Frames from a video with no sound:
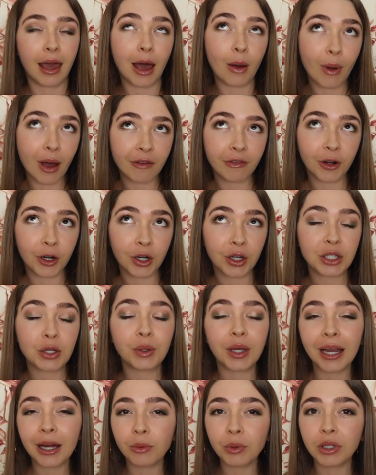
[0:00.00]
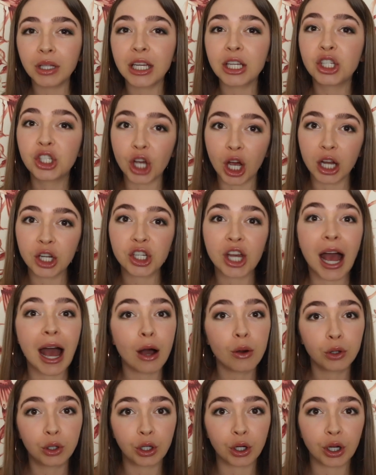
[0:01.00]
However, you can't really judge
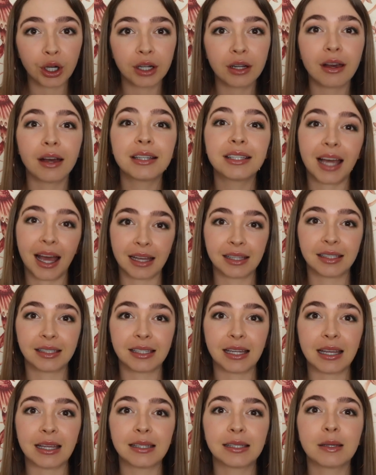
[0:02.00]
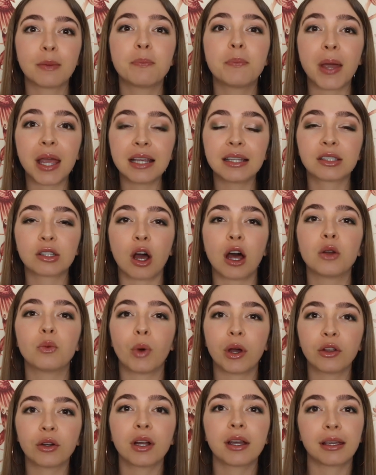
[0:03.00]
how good a test is based on
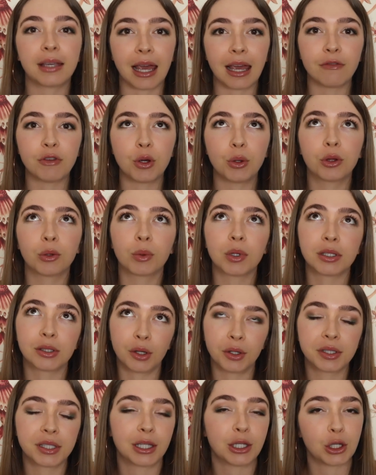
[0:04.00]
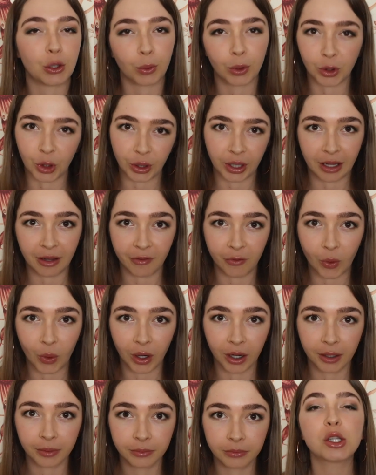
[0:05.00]
whether it gave you the results that you were looking
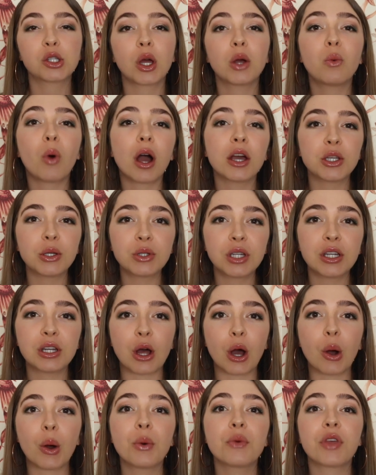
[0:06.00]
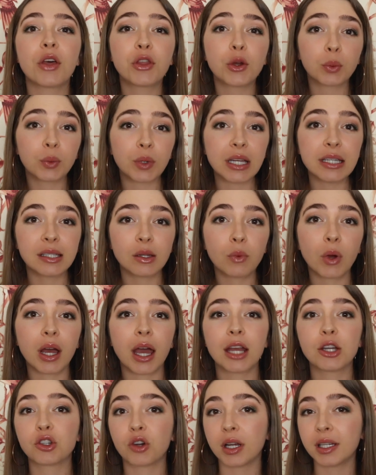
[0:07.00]
for. So I want you to know that the reason
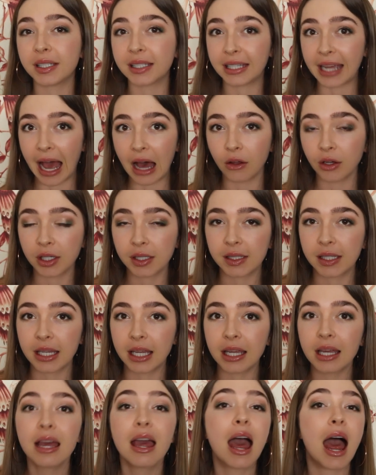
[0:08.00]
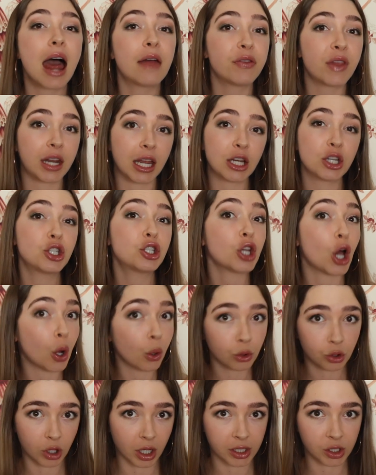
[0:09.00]
why I trust Galaxy and that I
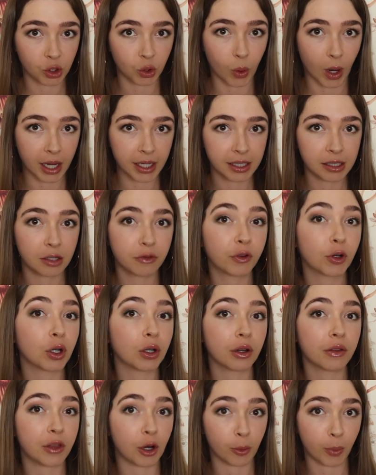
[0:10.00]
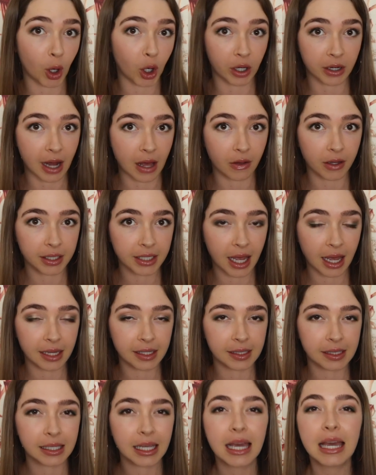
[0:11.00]
don't trust Quest for their Bartonella
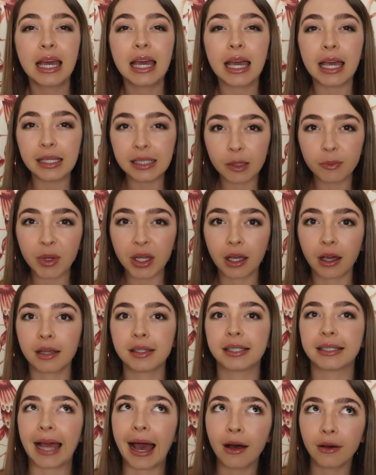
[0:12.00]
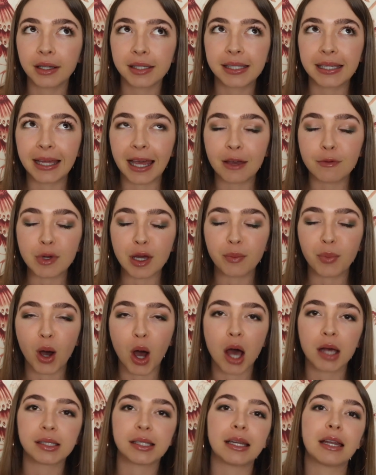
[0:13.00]
tests isn't because Galaxy gave me a
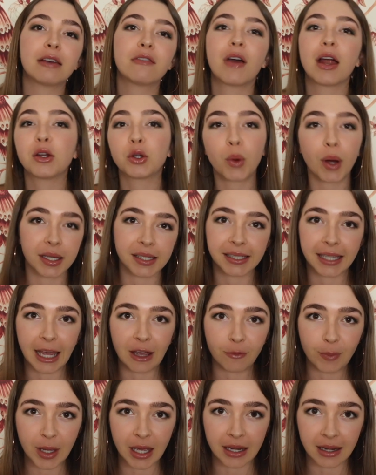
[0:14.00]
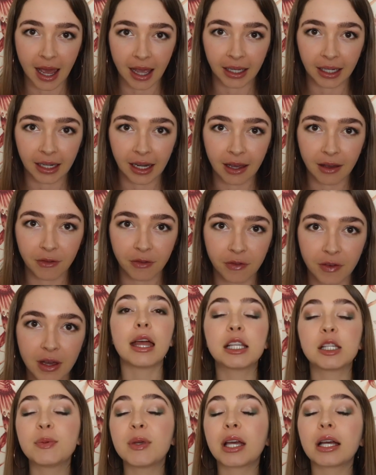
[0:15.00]
positive and Quest gave me a negative.
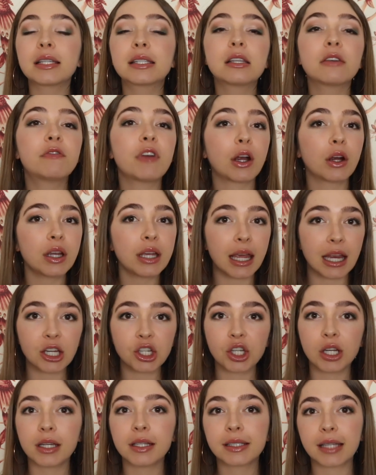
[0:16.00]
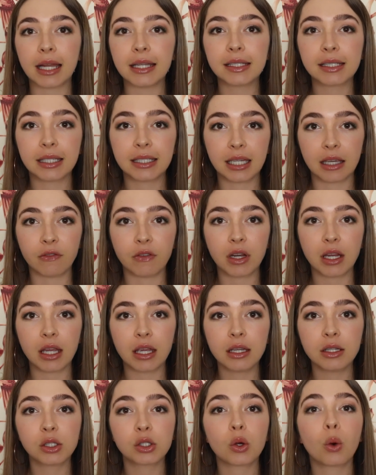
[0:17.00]
It's because the variation in
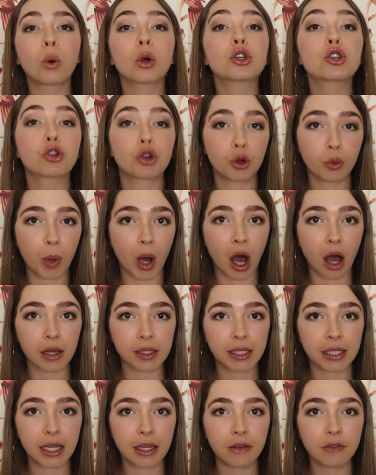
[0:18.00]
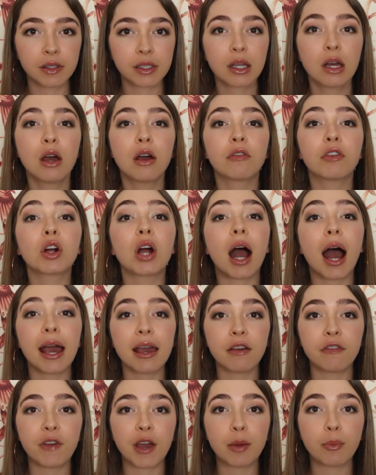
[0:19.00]
sensitivities or true positives for
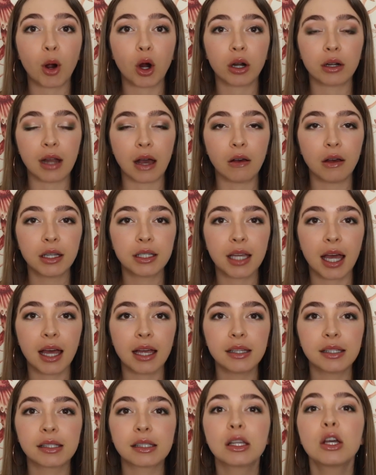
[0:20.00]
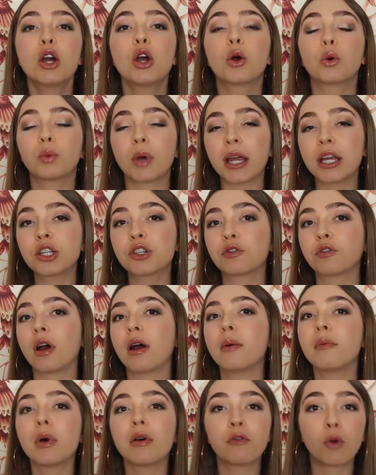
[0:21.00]
I F A Bartonella tests range
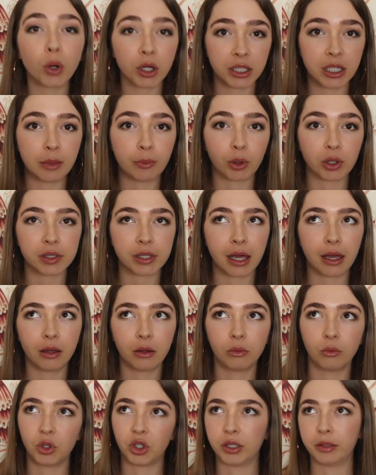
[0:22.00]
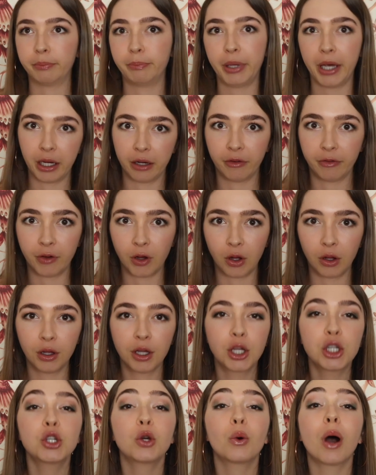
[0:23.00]
from fourteen percent, which is
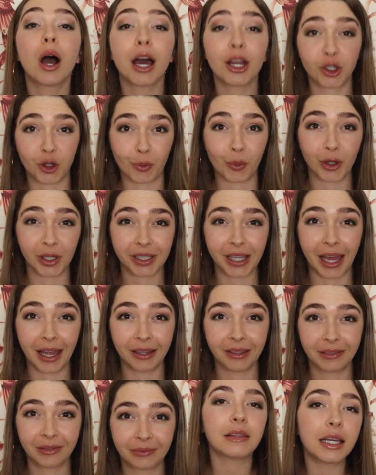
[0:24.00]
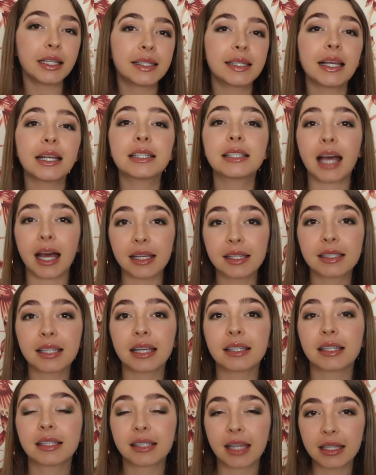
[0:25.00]
pitiful, to one hundred percent. Let's say a test
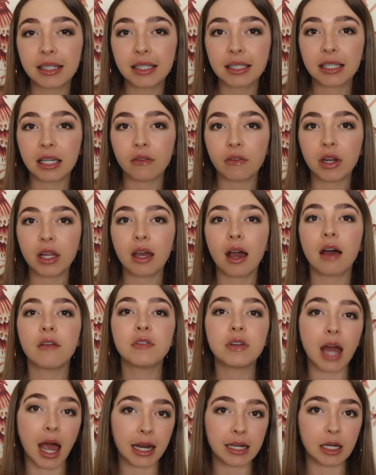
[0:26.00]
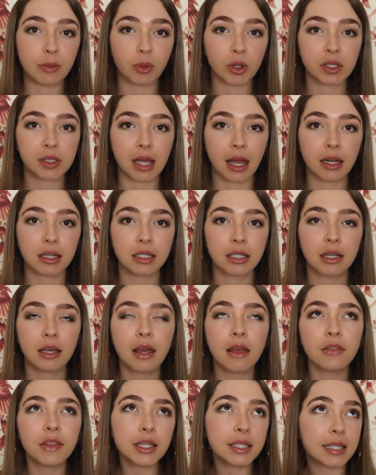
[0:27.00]
has a sensitivity of ninety percent.
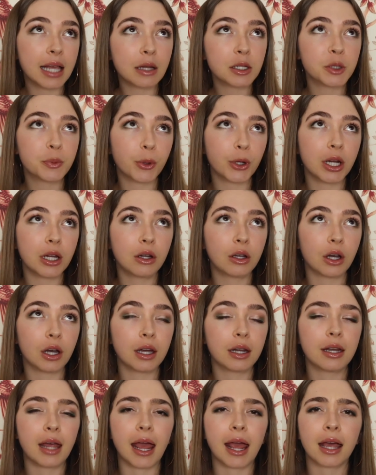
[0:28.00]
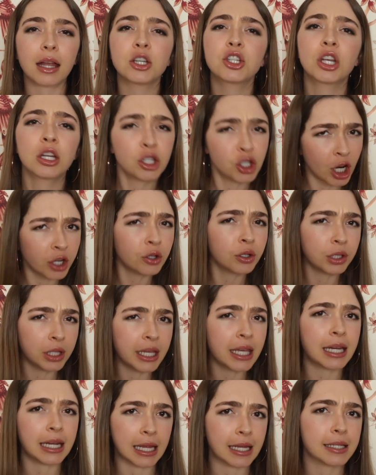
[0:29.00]
This sounds pretty good, and
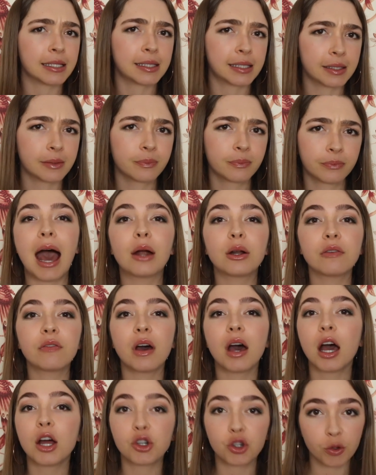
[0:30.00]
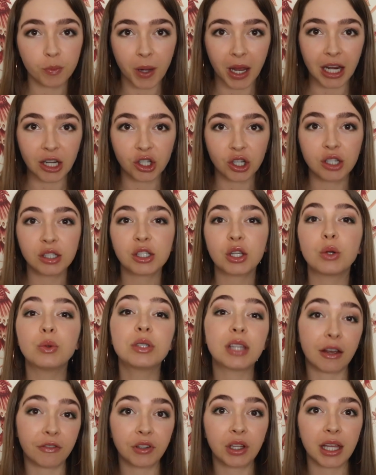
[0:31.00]
generally it is. Out of one hundred patients who
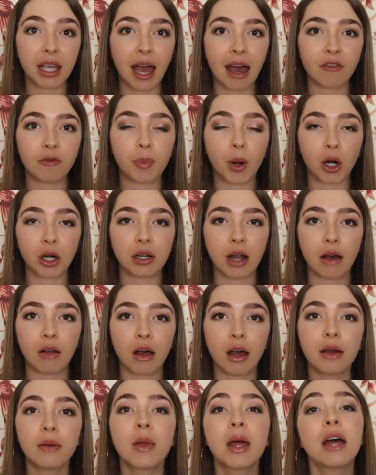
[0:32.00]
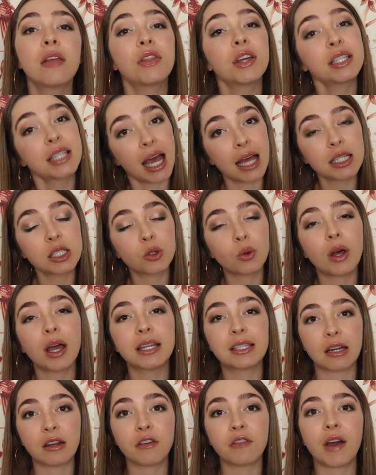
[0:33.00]
definitely have Bartonella, the test will
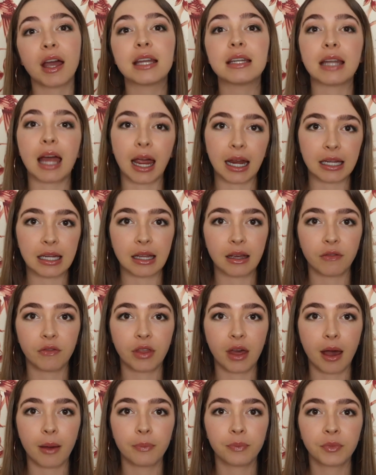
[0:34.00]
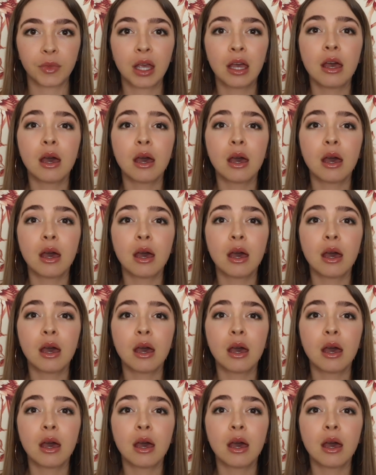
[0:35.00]
identify ninety of them.